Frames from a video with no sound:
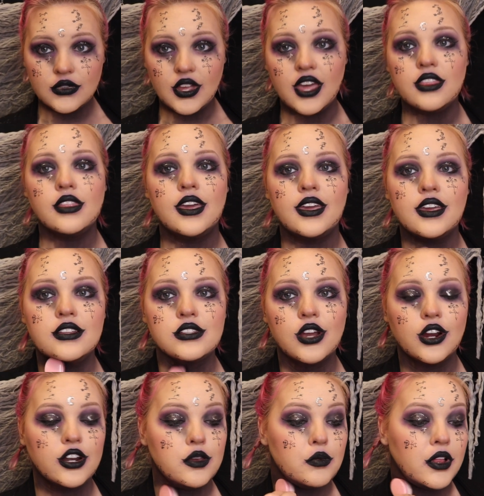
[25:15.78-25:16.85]
And like it's
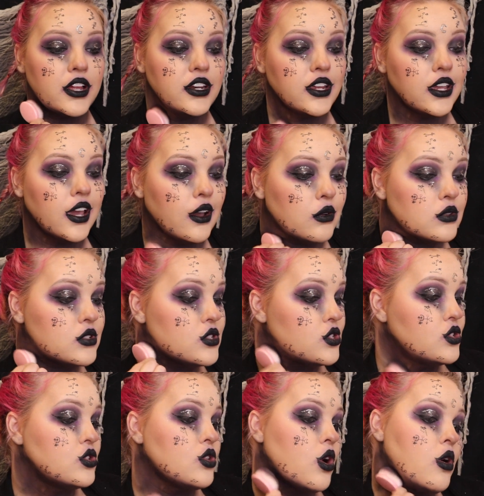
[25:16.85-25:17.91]
already blending out
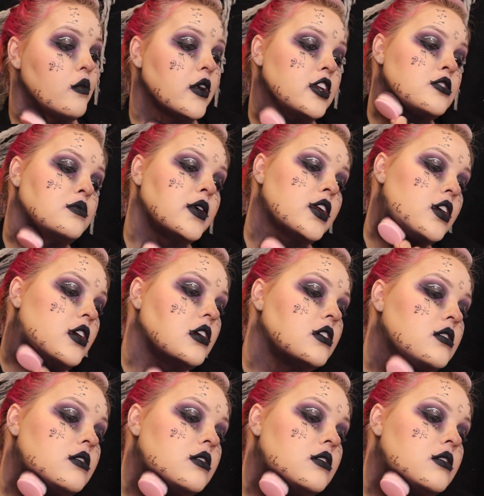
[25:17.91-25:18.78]
so much better.